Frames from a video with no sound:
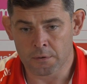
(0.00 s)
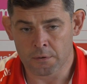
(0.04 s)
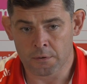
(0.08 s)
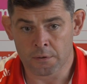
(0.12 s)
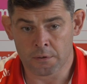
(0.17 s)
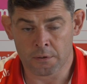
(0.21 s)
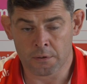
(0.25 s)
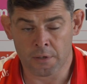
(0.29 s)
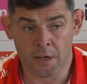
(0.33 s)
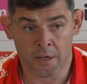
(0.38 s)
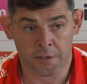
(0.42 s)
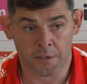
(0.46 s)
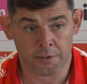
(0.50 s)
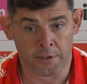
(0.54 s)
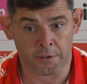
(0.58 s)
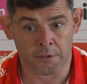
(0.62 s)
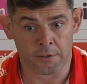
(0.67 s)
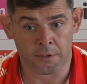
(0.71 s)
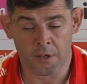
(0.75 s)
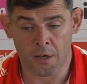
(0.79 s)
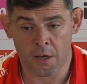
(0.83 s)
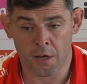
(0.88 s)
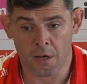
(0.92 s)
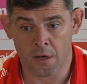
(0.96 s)
Yeah, I
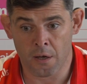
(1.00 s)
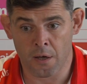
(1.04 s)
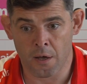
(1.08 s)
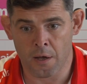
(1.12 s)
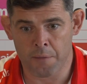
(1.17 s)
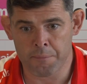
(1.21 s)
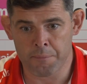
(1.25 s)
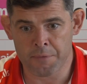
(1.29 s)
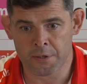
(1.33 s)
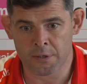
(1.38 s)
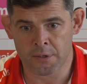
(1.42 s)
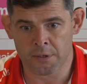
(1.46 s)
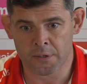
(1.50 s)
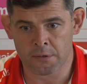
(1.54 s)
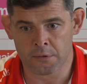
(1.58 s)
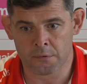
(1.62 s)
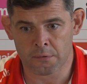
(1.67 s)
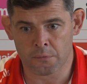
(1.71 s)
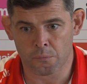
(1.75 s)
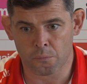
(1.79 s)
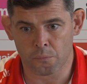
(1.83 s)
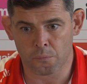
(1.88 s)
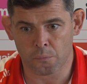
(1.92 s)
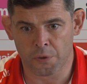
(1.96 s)
did. I
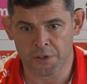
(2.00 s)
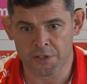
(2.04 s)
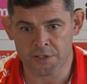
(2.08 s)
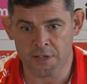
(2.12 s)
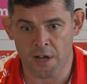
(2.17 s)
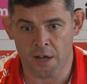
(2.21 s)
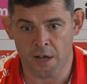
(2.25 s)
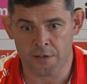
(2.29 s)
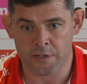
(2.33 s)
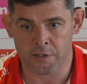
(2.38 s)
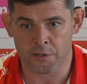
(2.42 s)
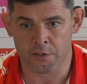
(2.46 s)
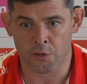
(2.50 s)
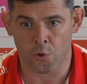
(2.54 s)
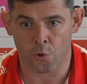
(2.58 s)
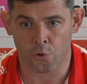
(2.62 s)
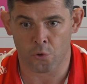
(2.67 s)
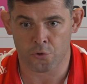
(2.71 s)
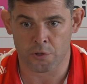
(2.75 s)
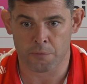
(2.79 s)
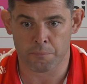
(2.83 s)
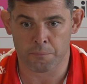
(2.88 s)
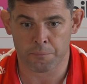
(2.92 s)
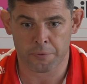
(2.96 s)
mean, when I started
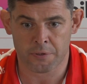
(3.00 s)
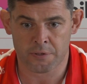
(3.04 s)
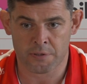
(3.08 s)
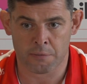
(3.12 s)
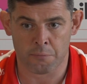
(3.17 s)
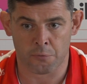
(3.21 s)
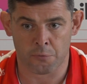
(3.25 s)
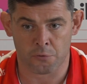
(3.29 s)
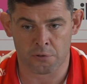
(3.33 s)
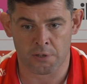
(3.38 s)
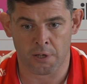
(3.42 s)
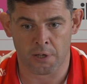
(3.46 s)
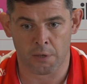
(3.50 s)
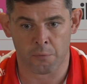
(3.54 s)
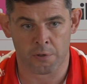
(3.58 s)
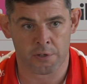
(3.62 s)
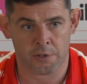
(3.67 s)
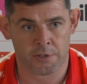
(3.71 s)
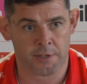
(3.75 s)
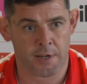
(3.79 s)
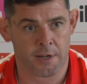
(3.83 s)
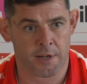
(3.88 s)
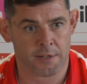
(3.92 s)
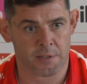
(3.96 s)
coaching, pretty much like when I
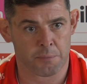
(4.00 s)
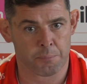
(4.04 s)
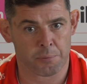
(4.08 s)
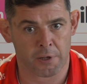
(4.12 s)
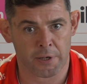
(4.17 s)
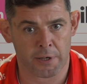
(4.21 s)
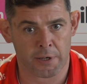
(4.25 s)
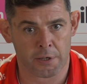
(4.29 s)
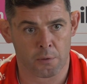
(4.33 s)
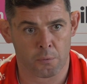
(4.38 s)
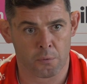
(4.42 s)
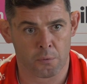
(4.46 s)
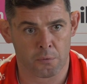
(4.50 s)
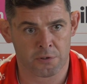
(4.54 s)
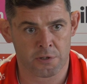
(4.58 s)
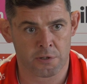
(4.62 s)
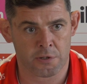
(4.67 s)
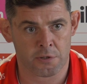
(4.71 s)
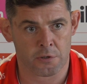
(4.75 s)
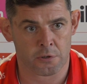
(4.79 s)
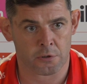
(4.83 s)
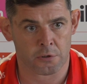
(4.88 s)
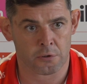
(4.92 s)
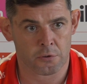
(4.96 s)
started playing, I
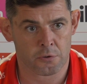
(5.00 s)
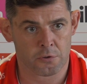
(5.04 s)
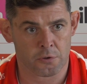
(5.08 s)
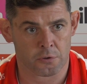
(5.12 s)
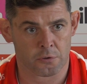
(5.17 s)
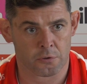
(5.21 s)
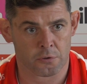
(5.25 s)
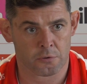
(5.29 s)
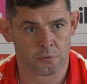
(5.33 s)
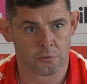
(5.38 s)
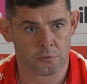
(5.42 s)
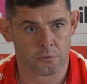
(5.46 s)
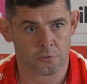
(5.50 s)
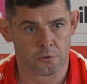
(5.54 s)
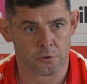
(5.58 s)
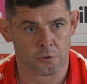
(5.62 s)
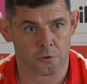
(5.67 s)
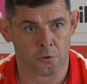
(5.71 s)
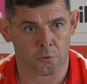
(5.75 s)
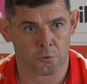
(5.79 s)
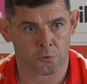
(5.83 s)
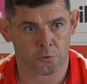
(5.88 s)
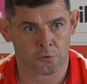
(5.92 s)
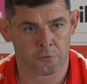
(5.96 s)
wanted to
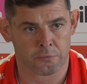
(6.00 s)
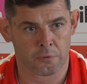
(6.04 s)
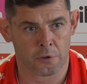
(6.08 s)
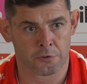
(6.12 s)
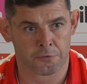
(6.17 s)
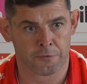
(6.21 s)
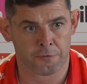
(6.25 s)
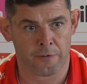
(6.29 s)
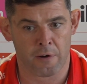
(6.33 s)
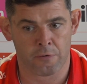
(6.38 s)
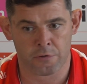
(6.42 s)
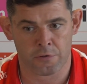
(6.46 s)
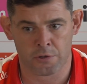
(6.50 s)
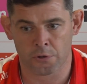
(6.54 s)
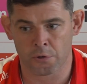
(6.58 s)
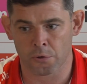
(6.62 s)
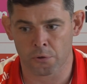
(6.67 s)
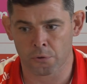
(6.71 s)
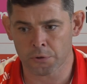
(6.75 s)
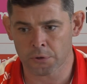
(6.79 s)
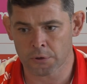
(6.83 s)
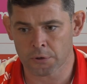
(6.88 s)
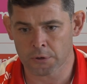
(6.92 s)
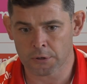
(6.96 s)
go as far as I
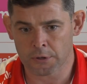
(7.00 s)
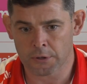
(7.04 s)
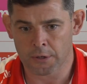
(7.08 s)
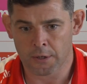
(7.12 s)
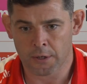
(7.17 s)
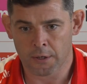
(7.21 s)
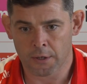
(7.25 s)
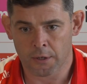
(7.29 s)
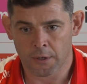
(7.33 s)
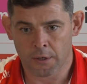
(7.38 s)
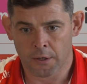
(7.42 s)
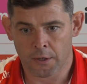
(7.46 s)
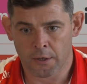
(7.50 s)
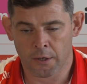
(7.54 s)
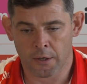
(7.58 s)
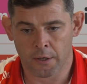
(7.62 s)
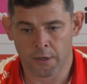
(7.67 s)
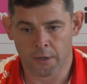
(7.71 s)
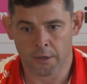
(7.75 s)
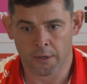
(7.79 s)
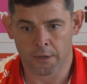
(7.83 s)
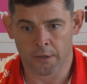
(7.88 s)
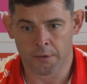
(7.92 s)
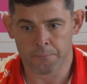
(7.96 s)
could.
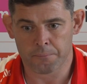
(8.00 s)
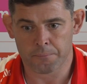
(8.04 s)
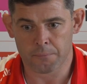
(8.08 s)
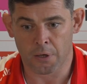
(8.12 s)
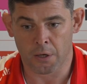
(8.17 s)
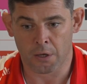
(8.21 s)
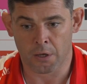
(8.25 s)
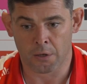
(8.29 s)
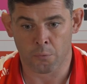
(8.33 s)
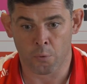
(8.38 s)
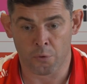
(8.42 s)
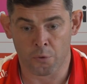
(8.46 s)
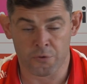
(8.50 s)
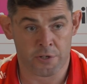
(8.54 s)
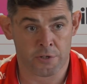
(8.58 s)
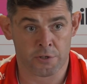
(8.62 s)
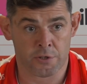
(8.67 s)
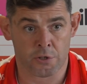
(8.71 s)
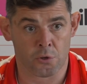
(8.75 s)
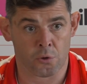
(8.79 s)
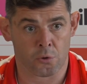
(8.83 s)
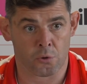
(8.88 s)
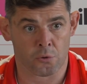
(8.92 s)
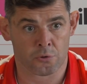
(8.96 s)
And I wanted
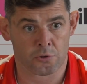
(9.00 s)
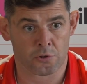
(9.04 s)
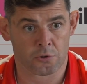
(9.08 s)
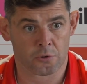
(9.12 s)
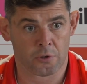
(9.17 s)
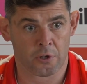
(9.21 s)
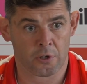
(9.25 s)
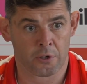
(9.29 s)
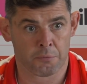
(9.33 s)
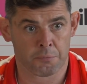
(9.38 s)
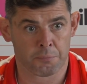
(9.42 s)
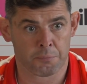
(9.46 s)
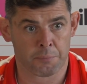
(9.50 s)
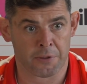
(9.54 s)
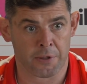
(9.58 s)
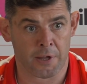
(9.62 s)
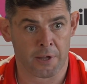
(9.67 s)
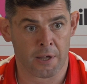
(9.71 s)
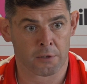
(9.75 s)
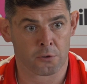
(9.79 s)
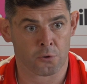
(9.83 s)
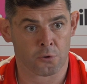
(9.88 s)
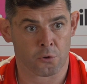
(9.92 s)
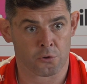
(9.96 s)
to coach, be the
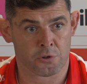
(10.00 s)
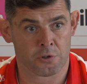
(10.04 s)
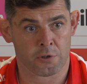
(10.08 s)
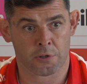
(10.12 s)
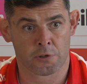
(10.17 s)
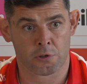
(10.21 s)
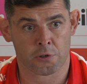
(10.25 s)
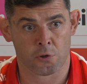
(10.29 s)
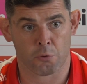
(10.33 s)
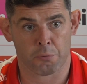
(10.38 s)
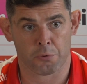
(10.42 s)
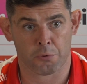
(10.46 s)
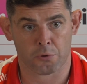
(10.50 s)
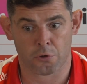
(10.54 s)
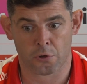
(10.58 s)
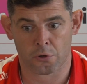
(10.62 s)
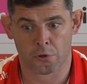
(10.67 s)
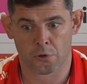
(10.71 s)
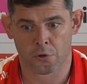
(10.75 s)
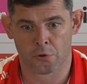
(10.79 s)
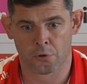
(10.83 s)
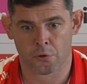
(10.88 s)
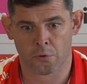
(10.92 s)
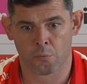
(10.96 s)
head coach of this club
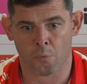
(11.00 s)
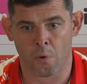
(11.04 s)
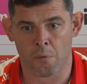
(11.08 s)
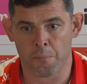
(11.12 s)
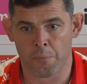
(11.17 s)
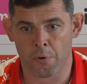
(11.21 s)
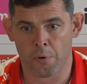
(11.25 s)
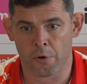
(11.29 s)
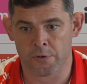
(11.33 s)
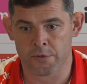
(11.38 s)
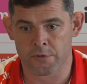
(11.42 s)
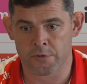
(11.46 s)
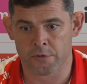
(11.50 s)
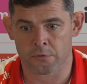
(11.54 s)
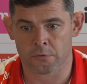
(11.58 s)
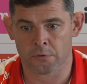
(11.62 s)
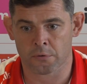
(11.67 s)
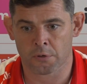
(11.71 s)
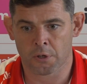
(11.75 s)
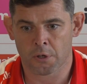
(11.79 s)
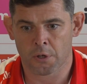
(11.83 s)
at one point. And